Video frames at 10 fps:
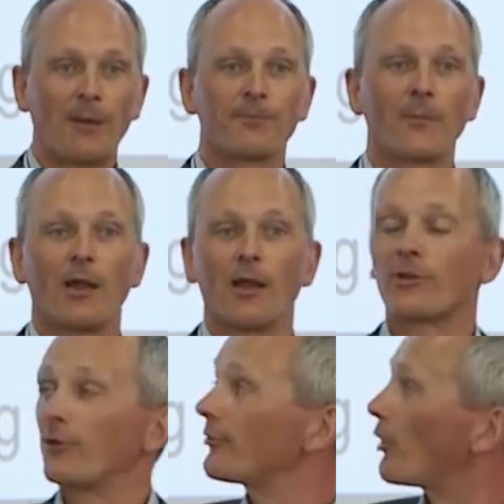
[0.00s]
Um,
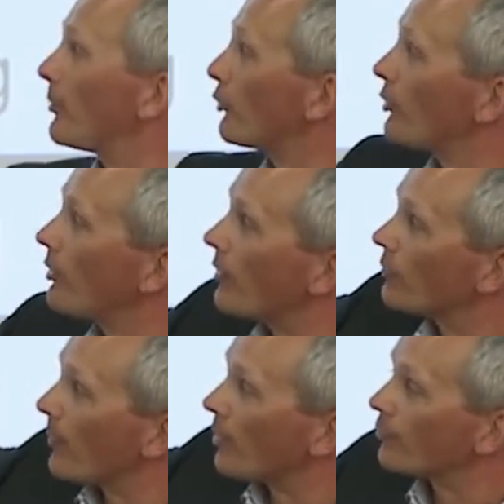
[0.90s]
so these
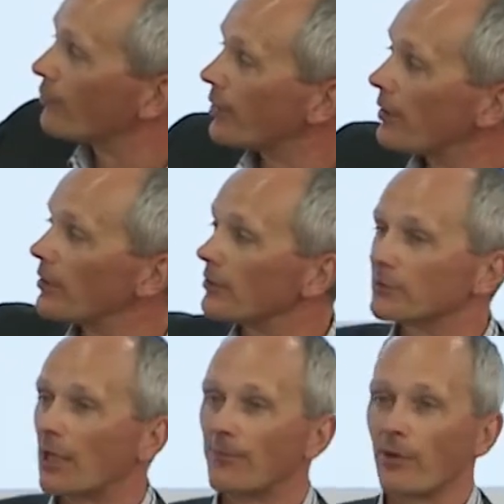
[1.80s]
opportunities where you
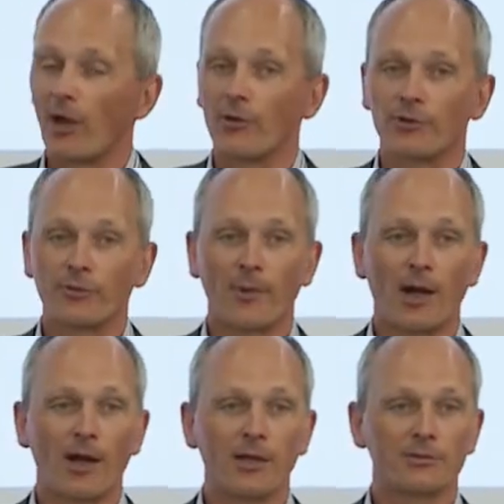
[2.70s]
still can be very
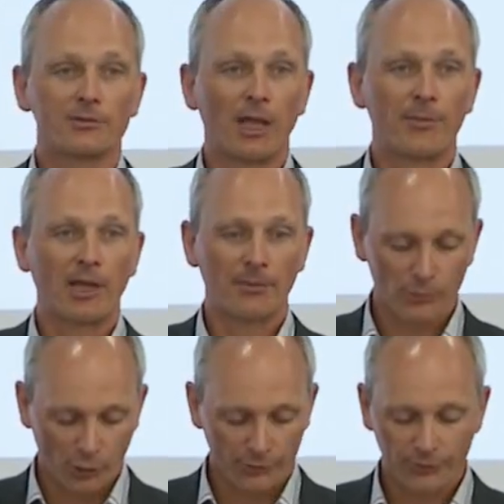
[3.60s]
smart and
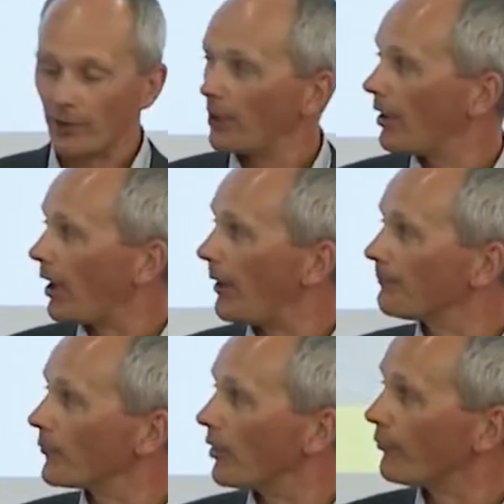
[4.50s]
become cost
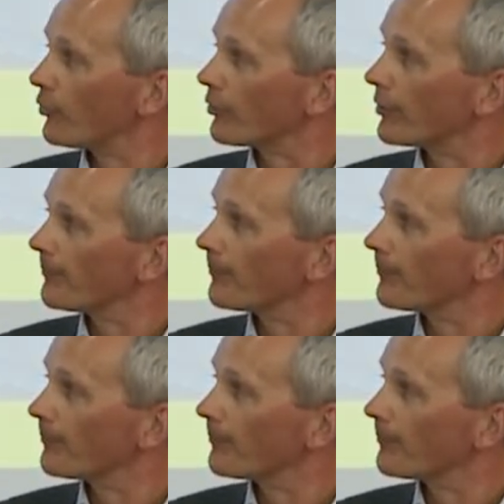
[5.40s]
um, efficient.